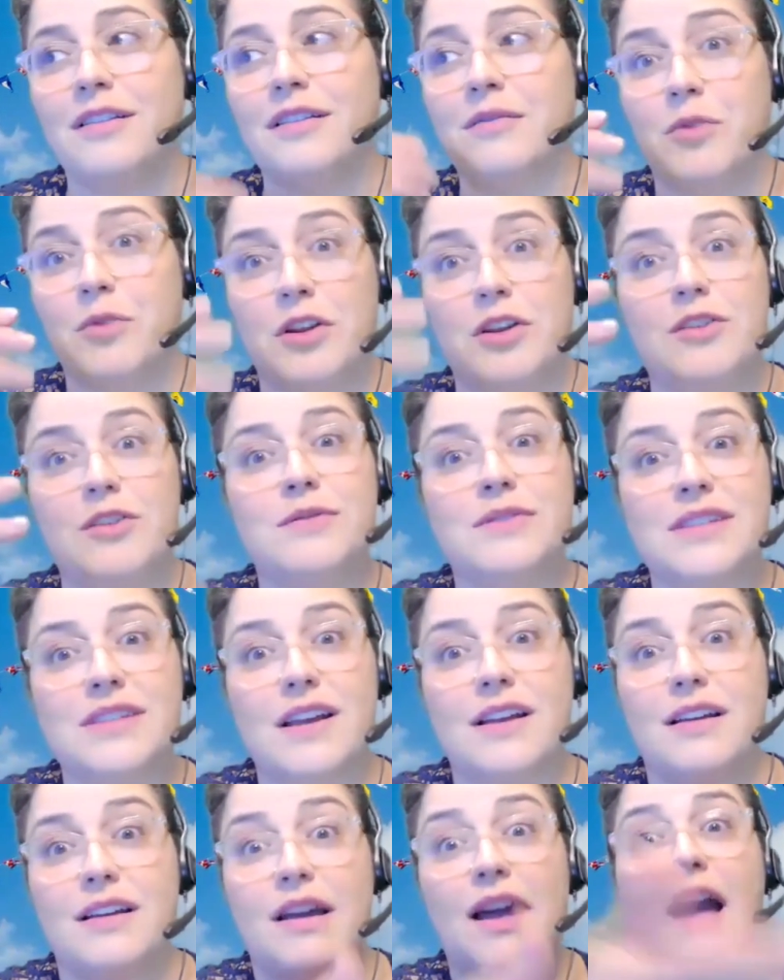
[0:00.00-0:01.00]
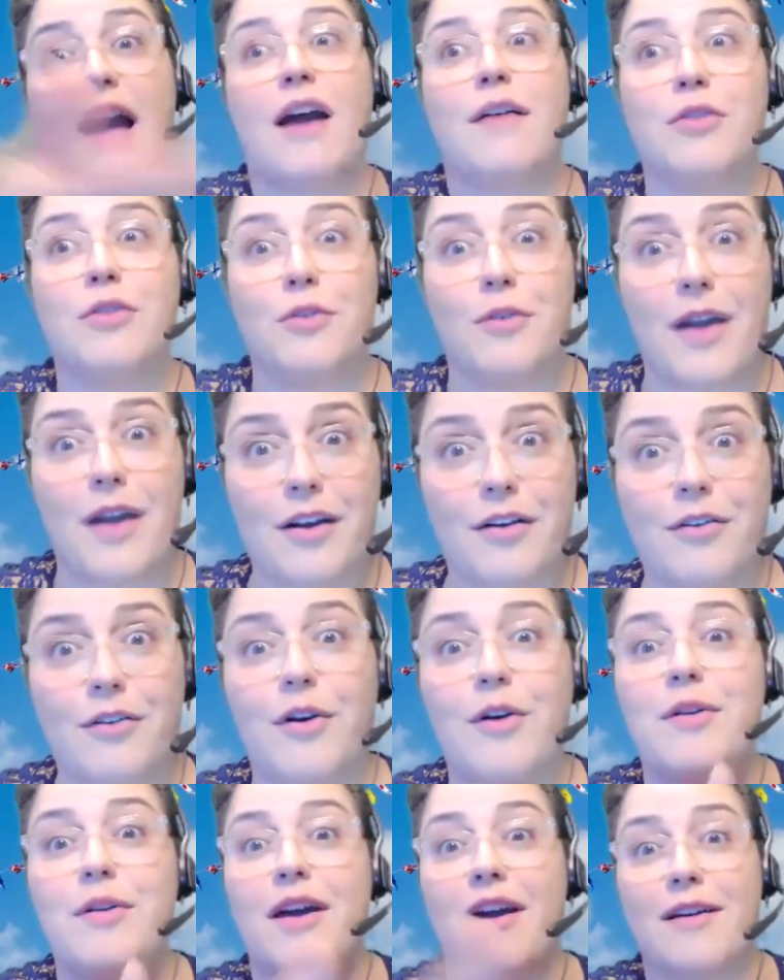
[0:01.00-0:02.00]
when you say have the right
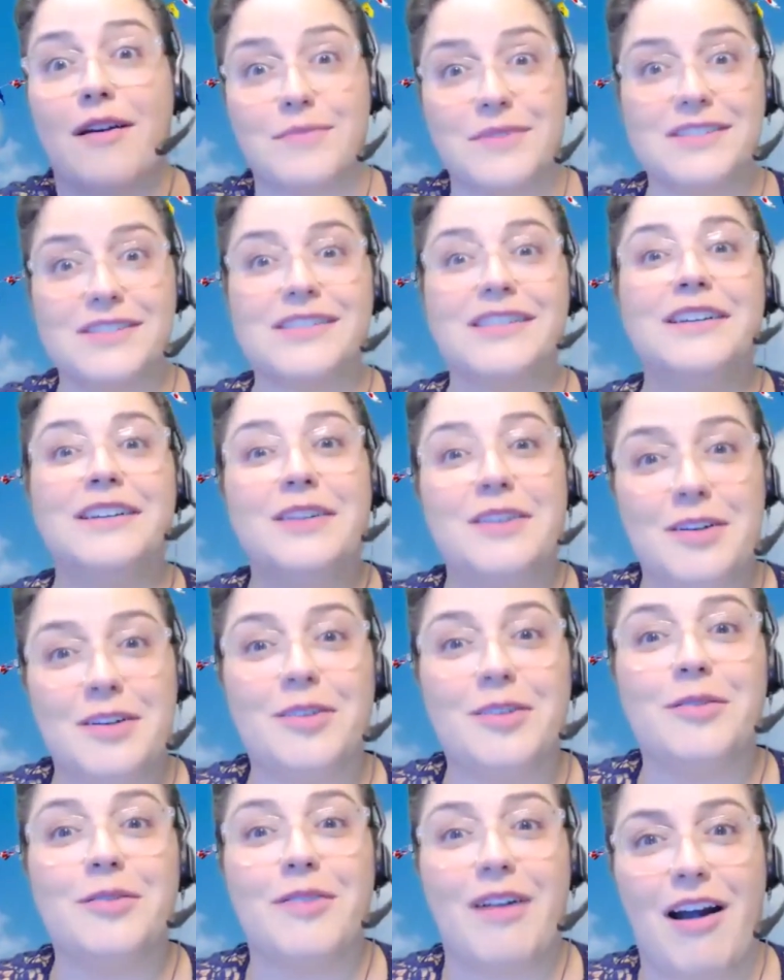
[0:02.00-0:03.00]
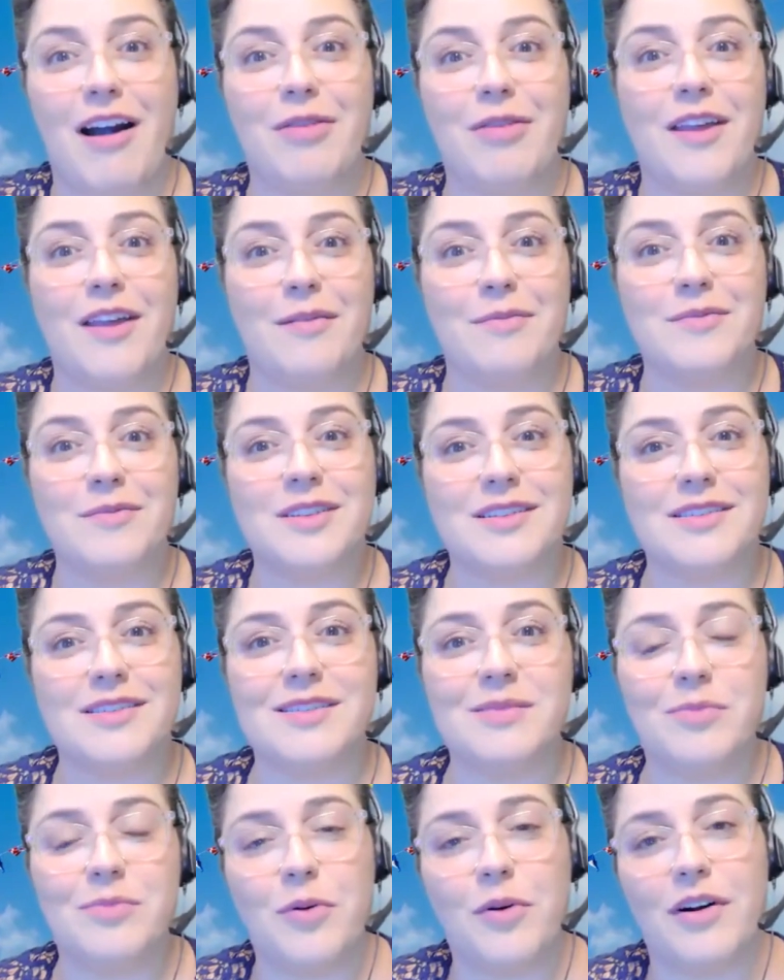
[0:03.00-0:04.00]
grown-ups around them to
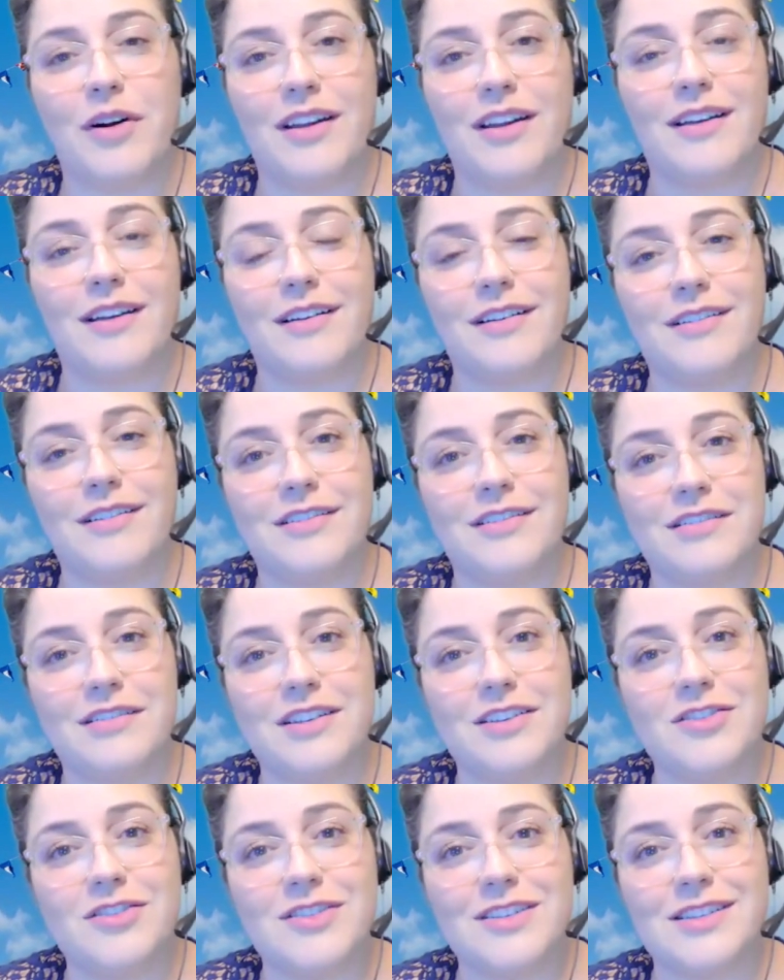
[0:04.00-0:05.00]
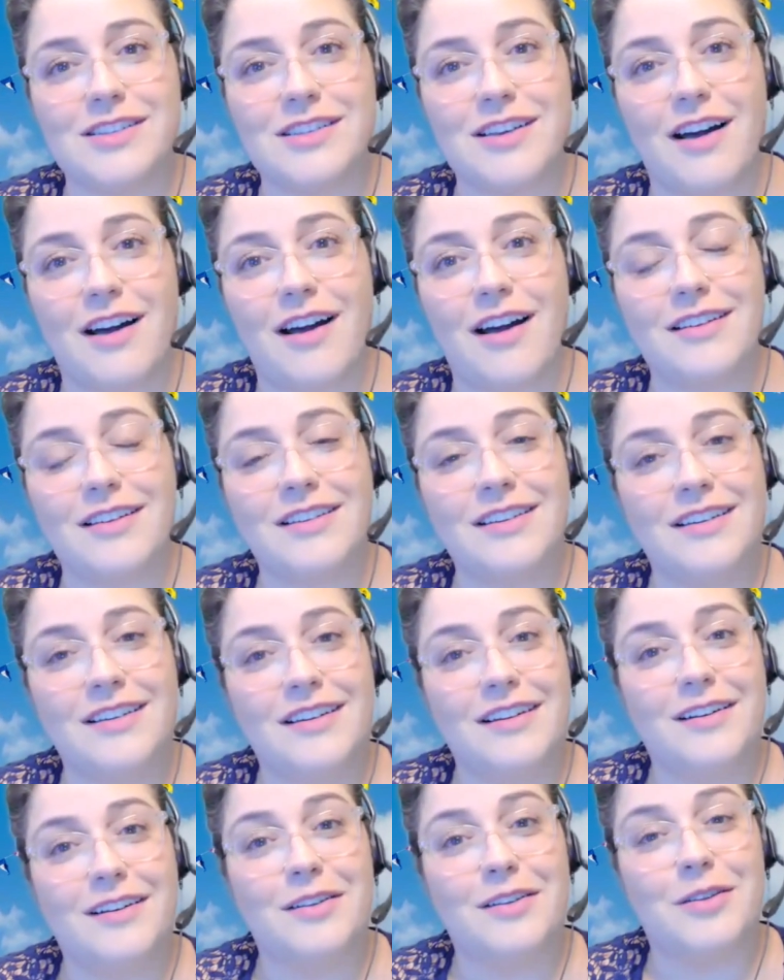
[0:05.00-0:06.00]
support it. And clearly she's got
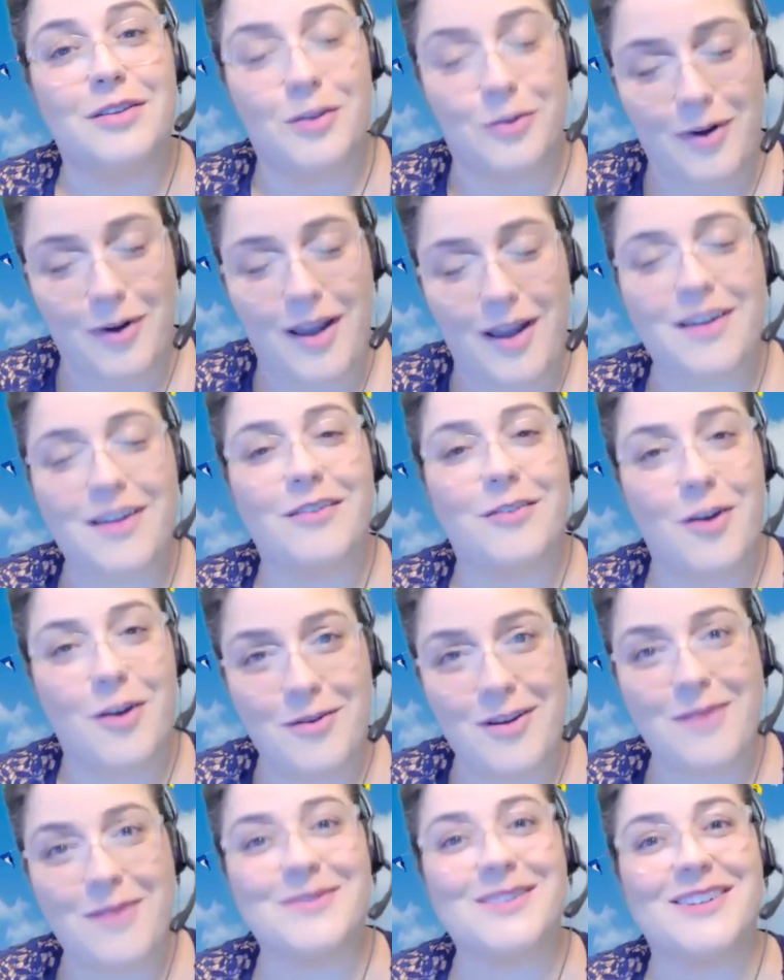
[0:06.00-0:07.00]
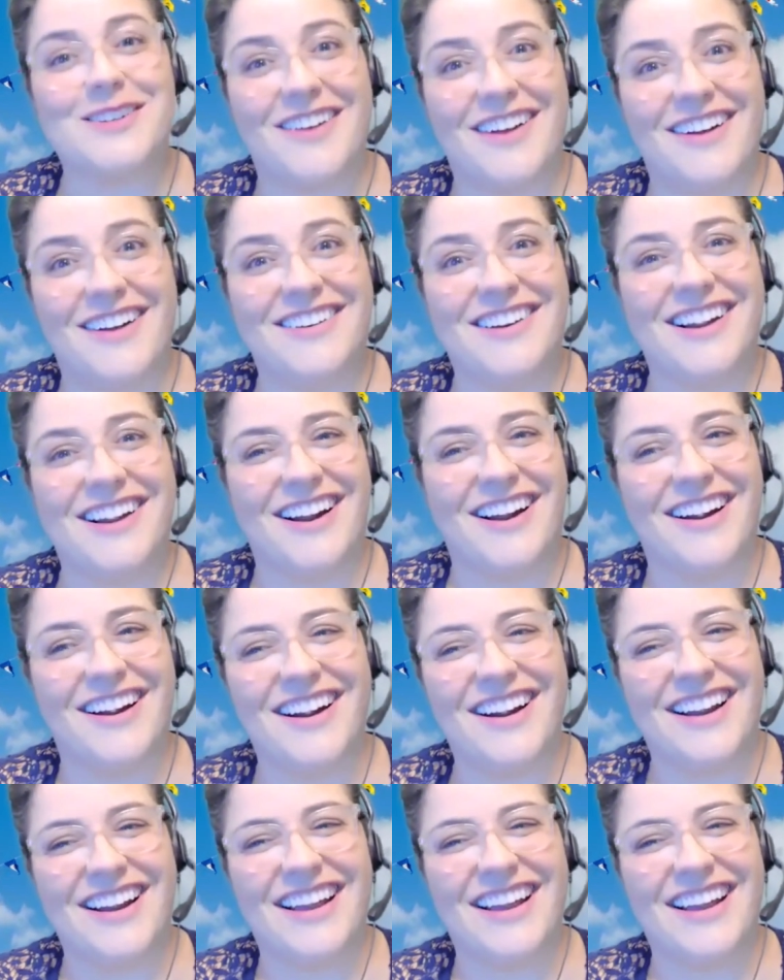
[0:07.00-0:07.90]
the right grown-ups around her.